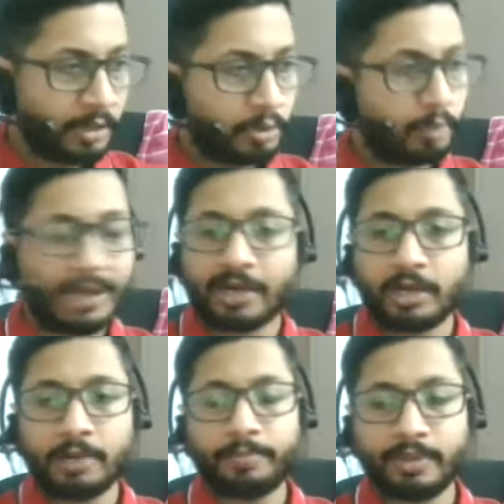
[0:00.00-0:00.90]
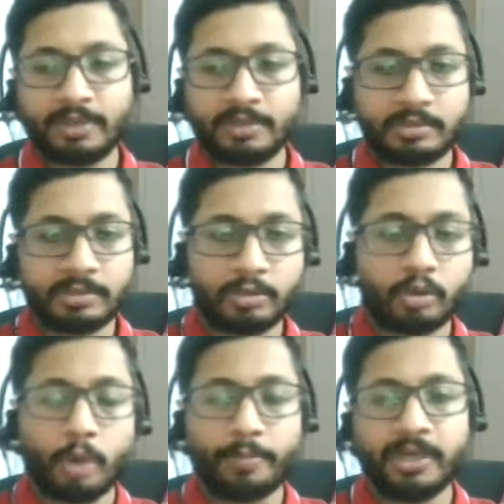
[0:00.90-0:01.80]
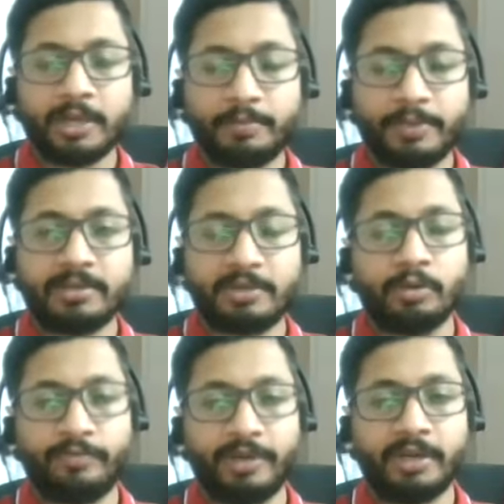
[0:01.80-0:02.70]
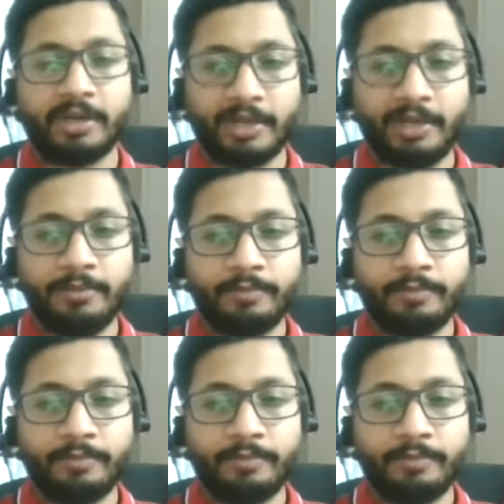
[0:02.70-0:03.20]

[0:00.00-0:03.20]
So backup is copy and pasting of data, right?